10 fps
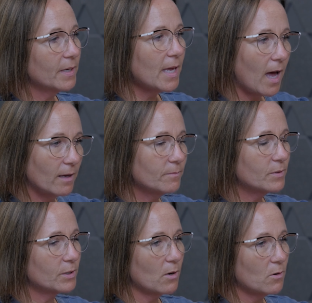yeah.
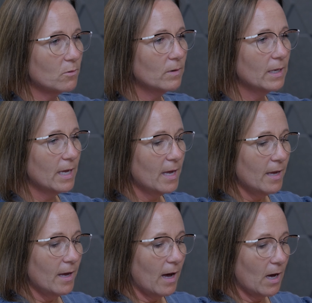So,
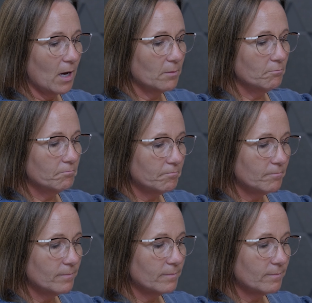a
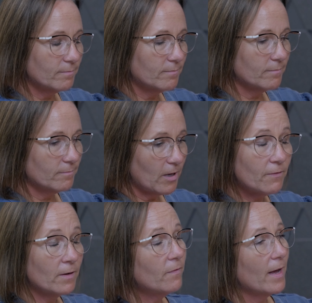
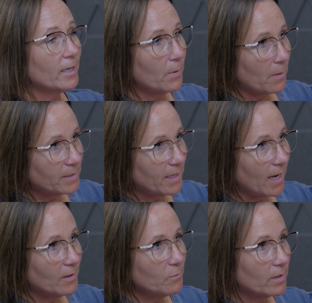fun fact about my
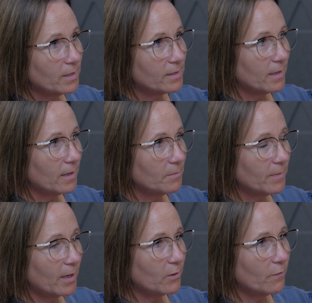dad was, I don't
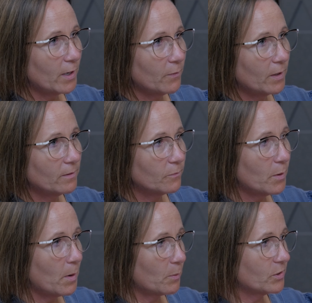know if anyone
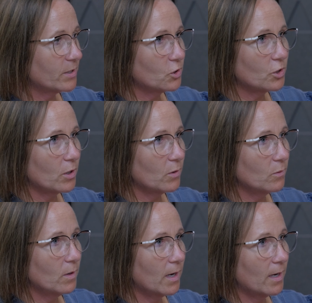remembers the
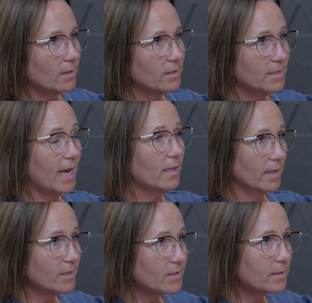show,
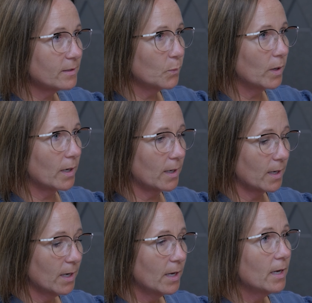Dallas, where